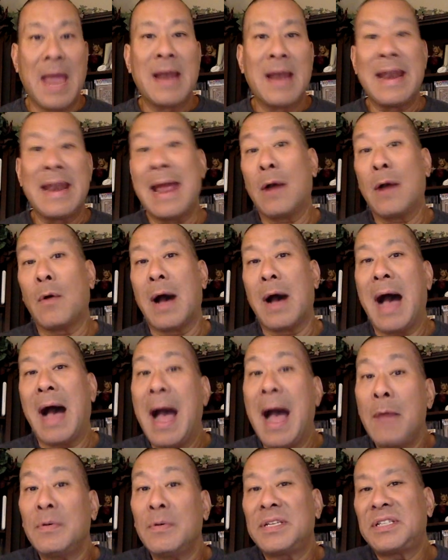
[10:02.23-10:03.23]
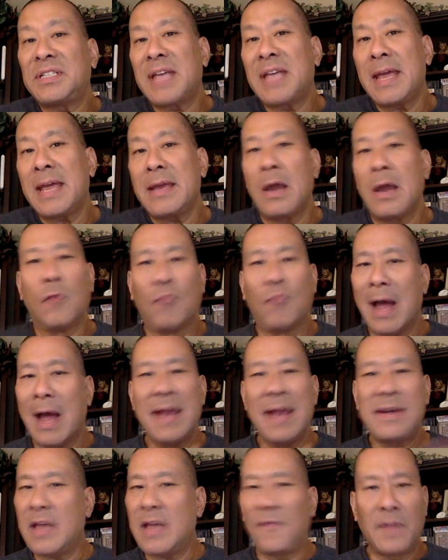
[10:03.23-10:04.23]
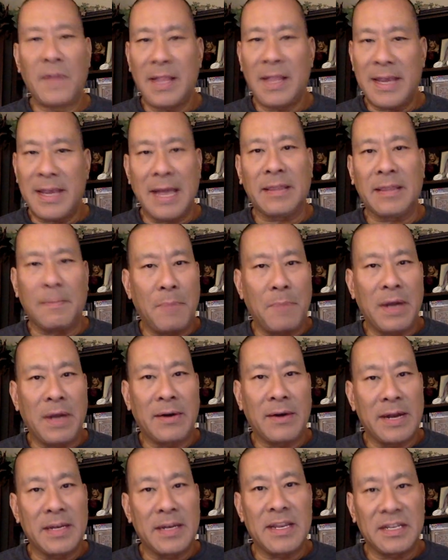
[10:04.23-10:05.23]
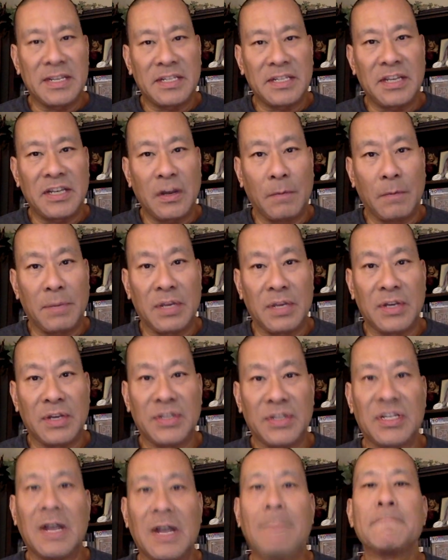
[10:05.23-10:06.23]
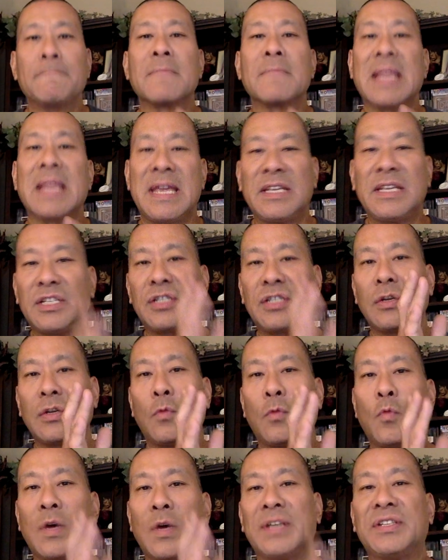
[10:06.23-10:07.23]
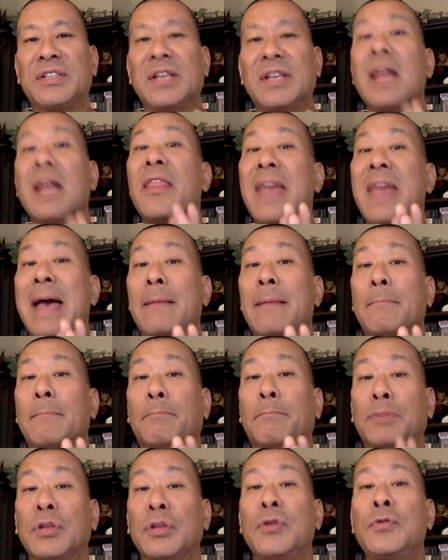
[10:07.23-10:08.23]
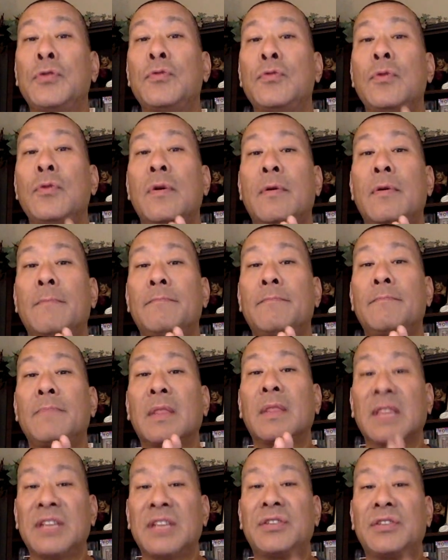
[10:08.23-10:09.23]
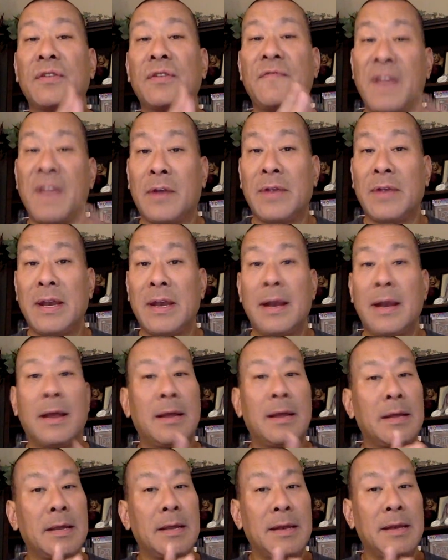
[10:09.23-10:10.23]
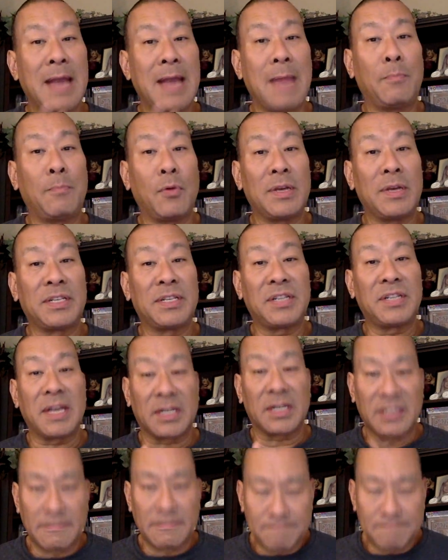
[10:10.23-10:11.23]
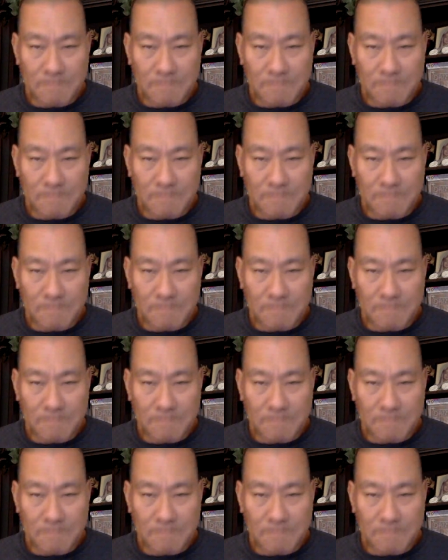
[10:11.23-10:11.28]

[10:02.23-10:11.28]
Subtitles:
Now, I would say Ryan definitely got the better end of this deal because his was that Blue Lizard variant 9.6.